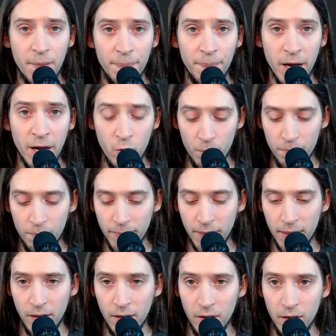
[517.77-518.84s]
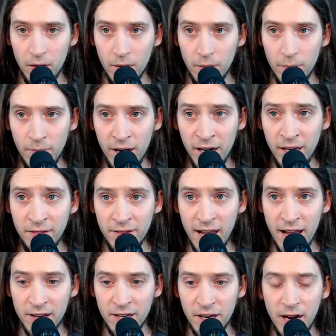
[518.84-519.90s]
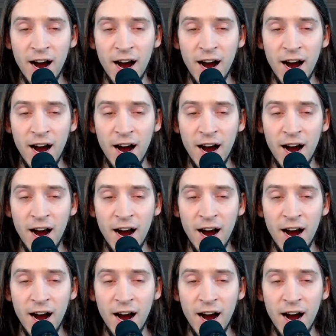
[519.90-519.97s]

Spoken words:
Now, mind that